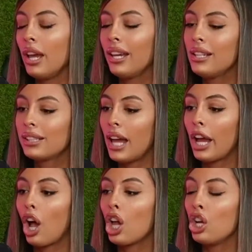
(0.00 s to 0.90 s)
He's
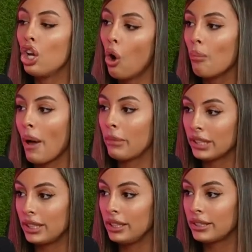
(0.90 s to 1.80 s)
like, no,
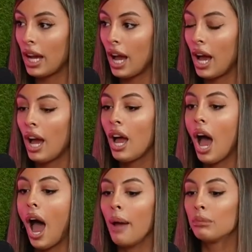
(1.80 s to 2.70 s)
mamacita.
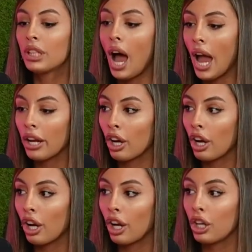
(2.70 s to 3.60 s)
I'm
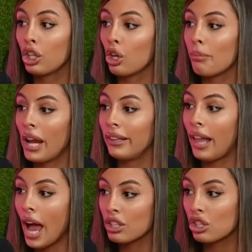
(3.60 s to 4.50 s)
tired. You're my
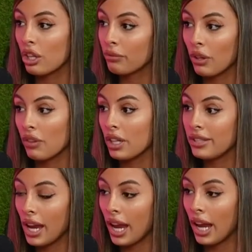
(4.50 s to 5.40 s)
last shift of the
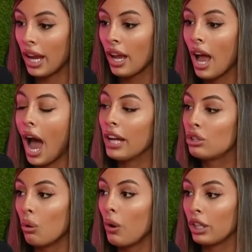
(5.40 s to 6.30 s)
day. I
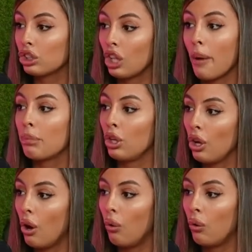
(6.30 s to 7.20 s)
don't want to stop.
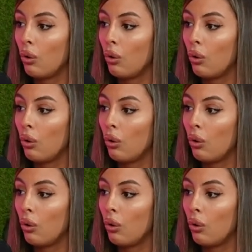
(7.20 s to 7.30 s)
No.